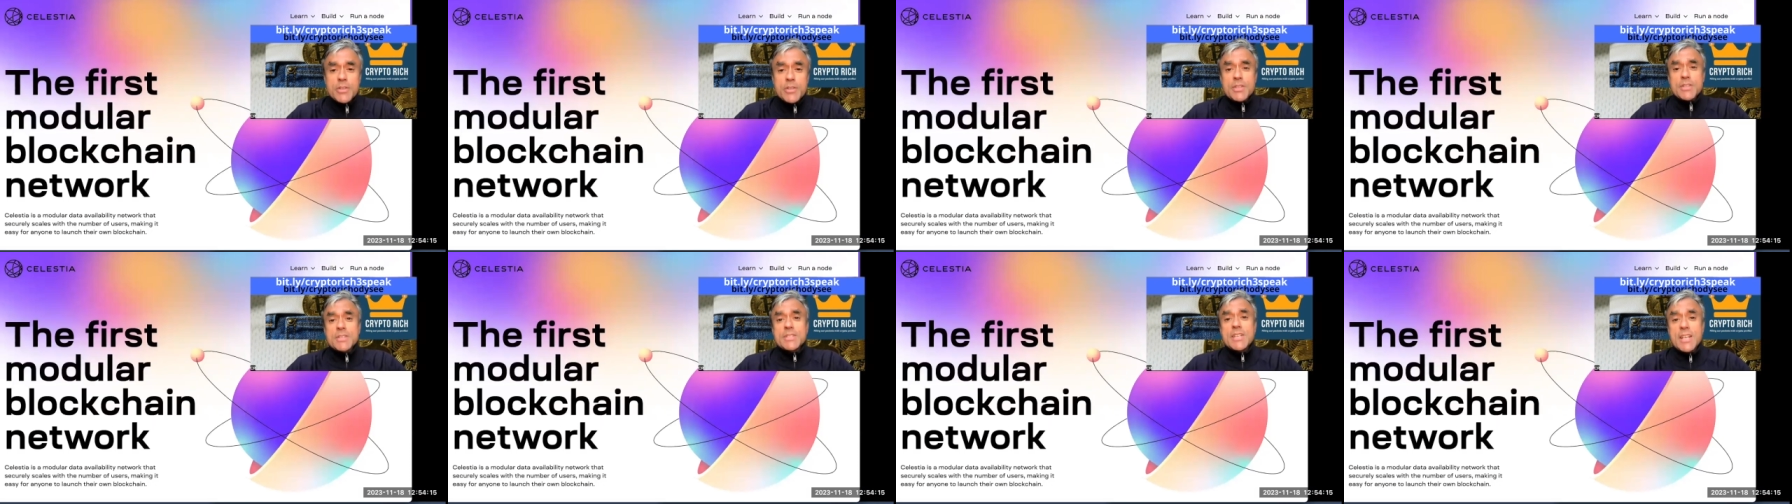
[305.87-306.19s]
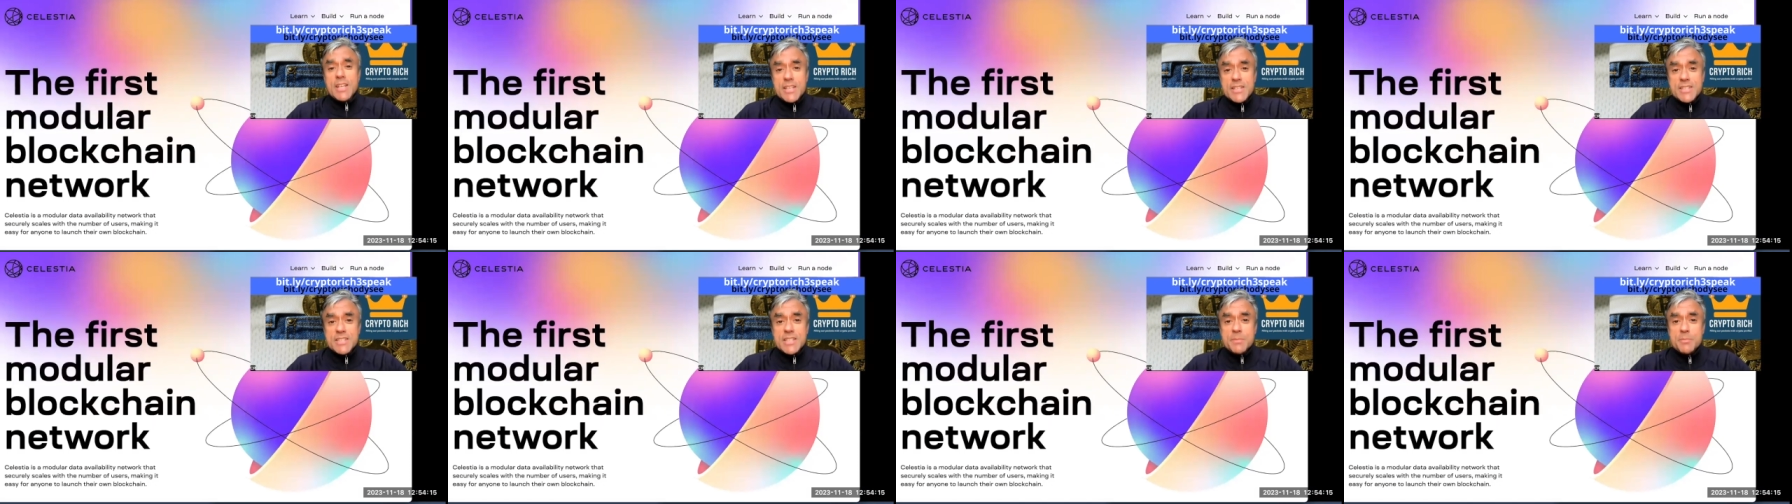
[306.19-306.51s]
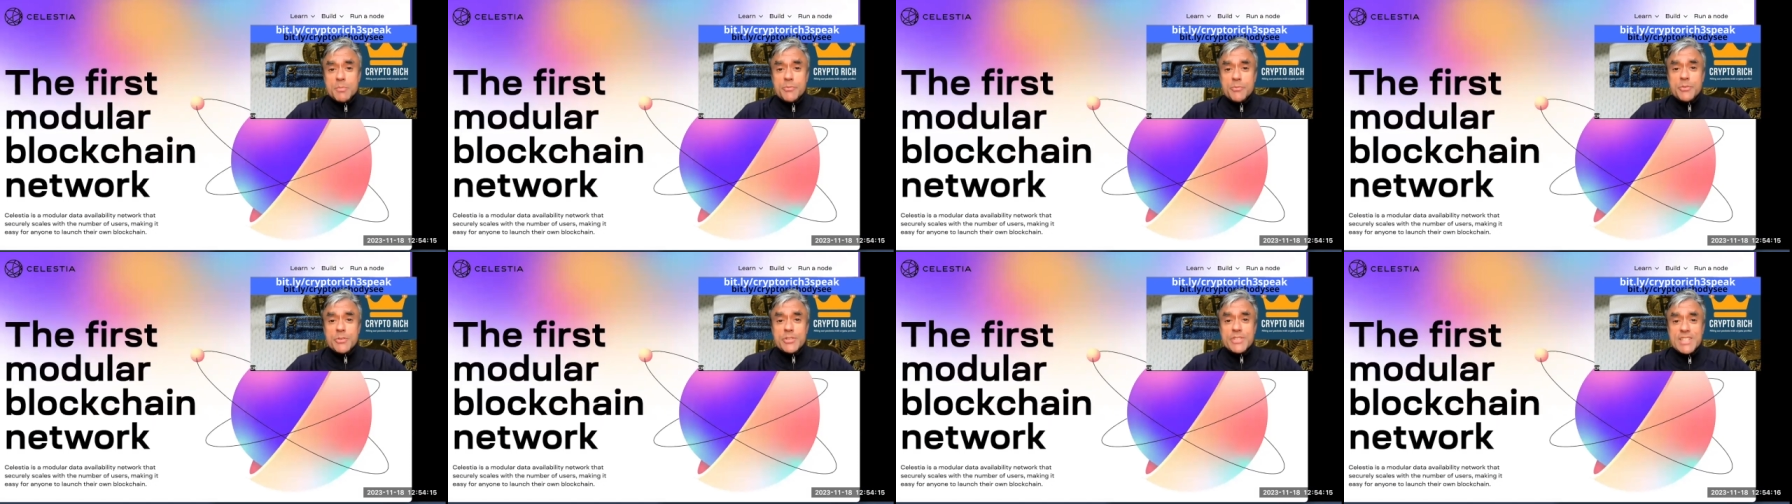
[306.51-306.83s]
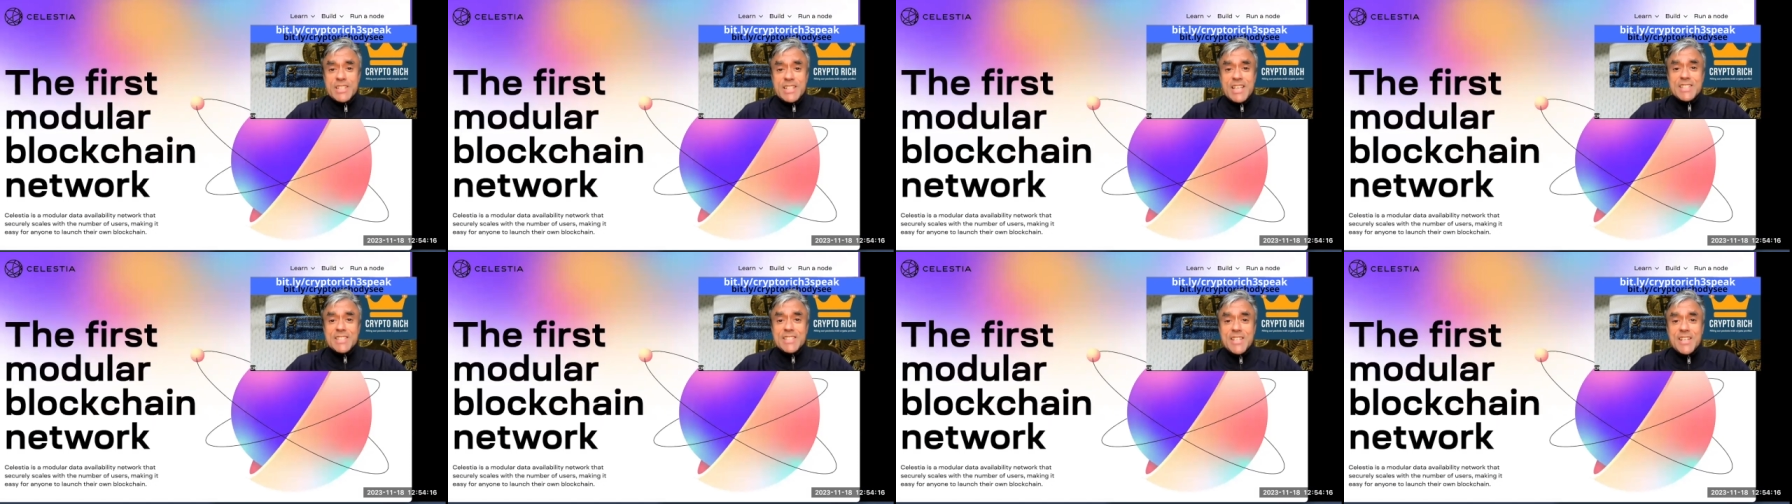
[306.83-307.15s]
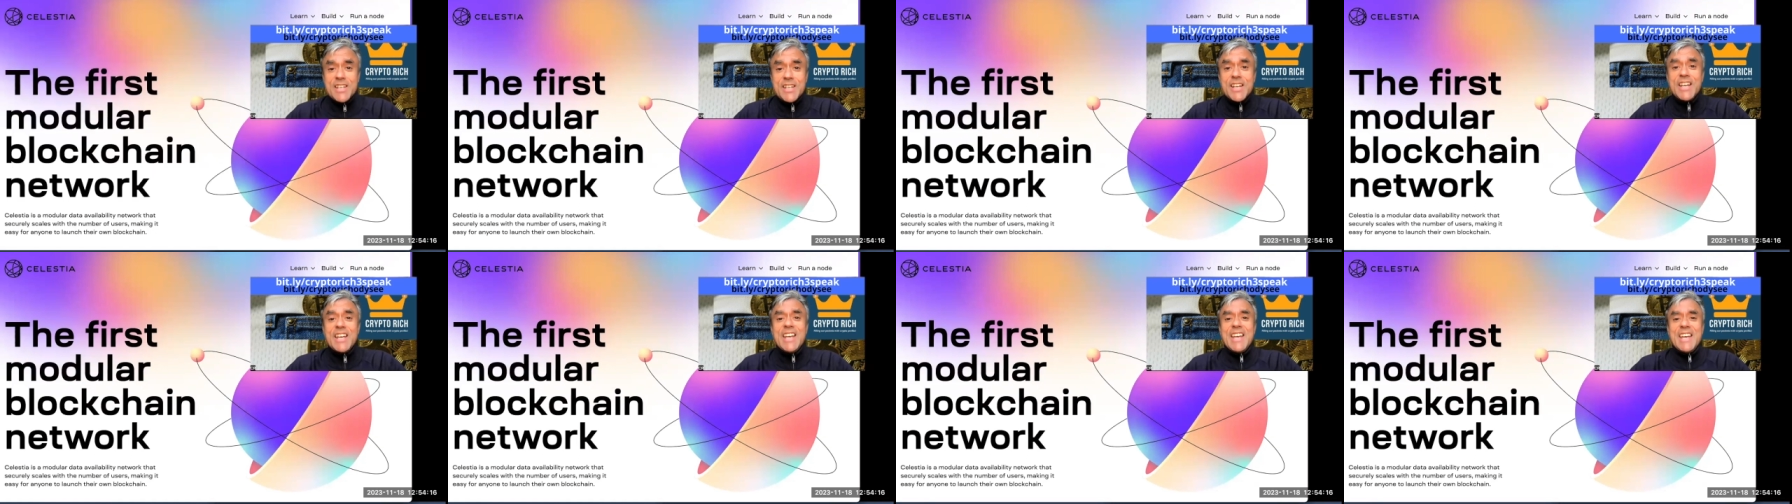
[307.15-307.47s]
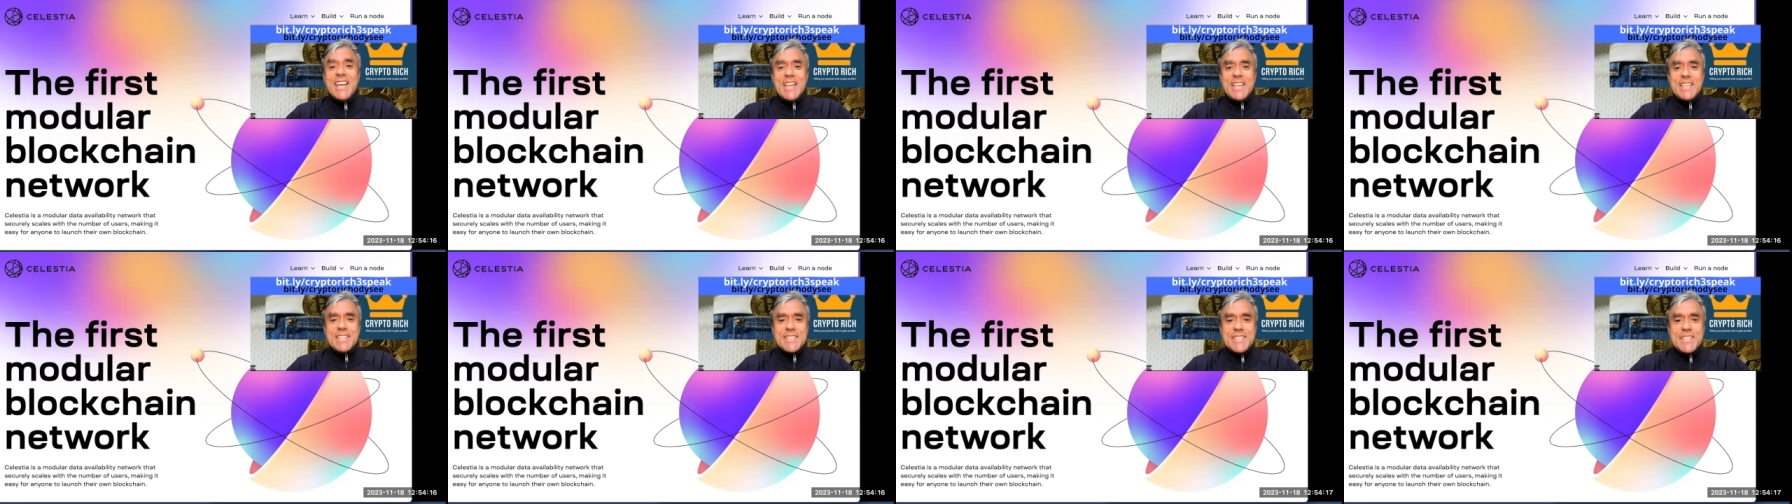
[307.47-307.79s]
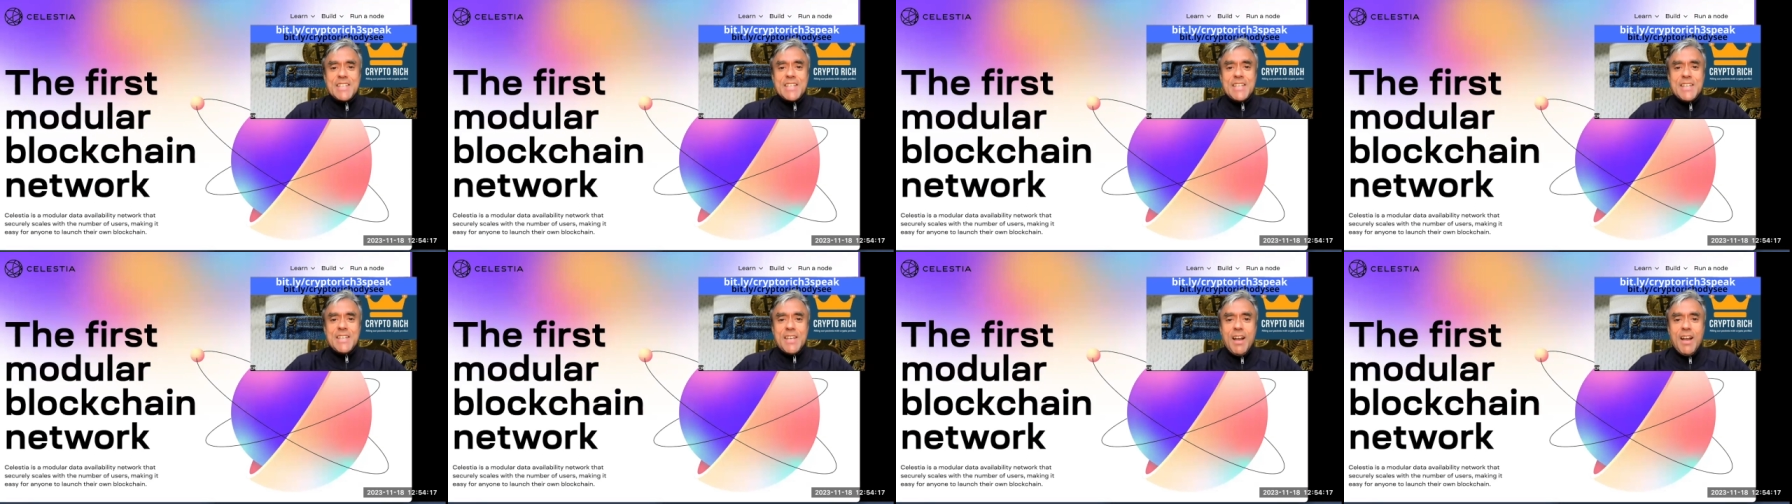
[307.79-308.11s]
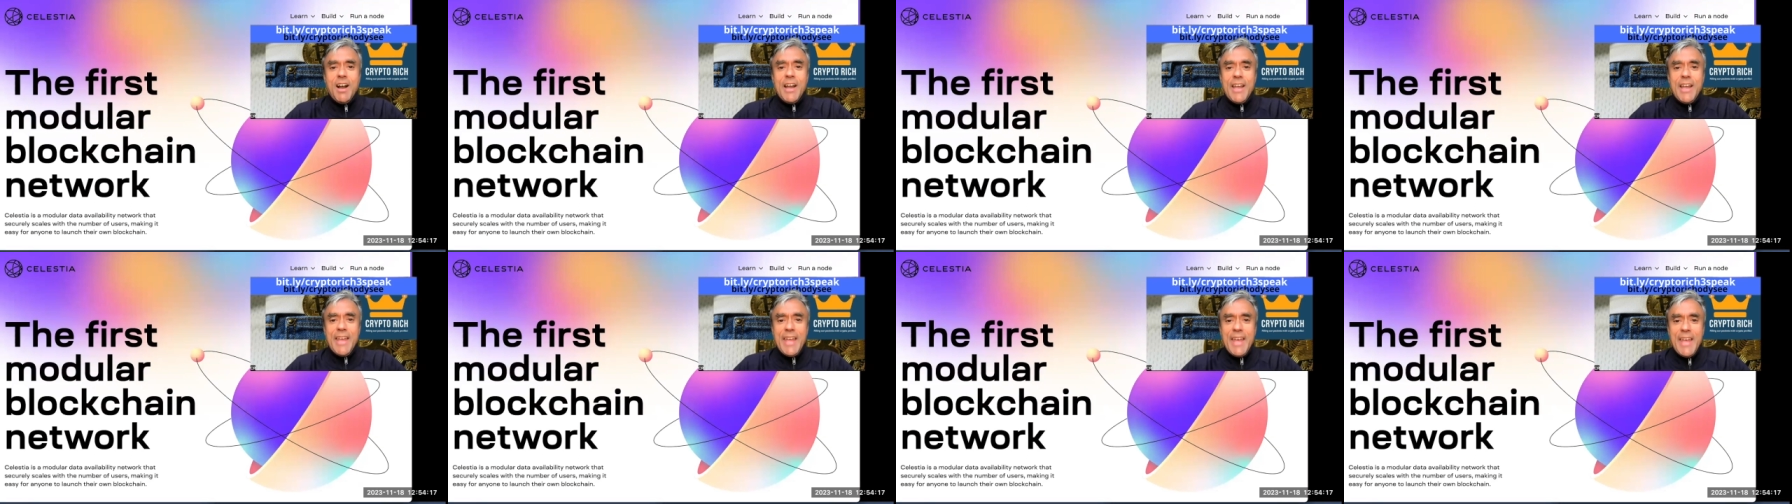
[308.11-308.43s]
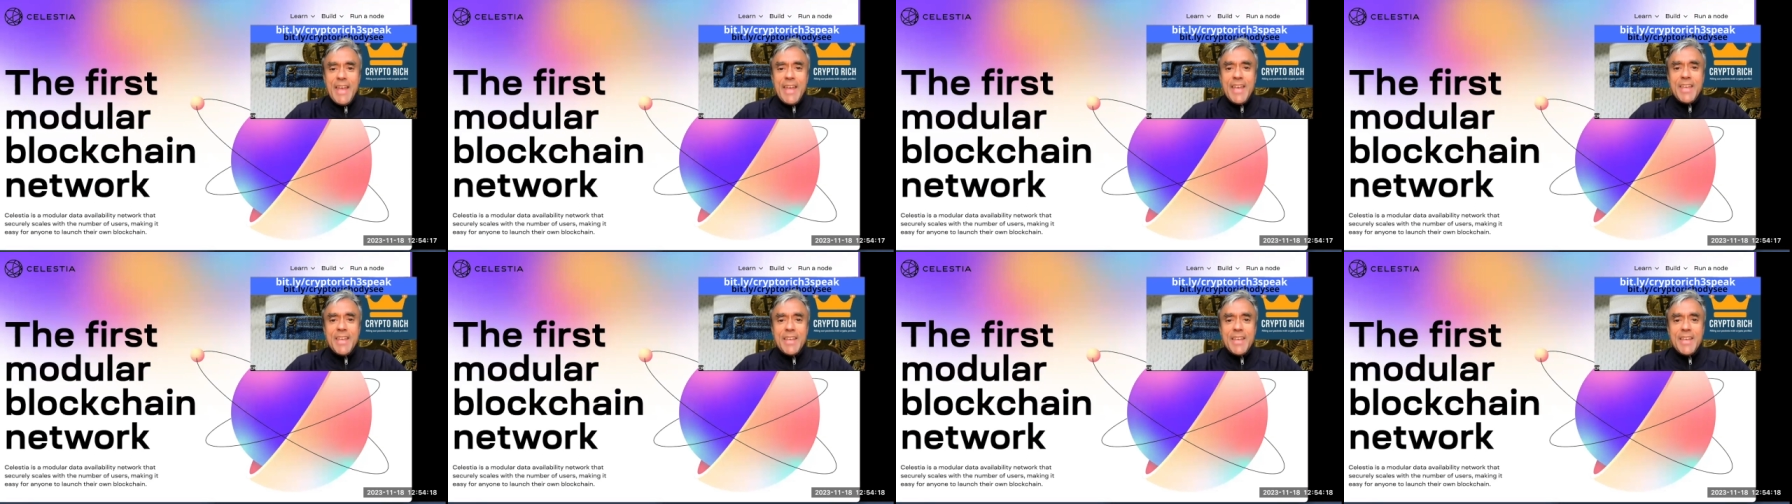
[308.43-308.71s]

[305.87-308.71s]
The ticker symbol for Celestia is TIA,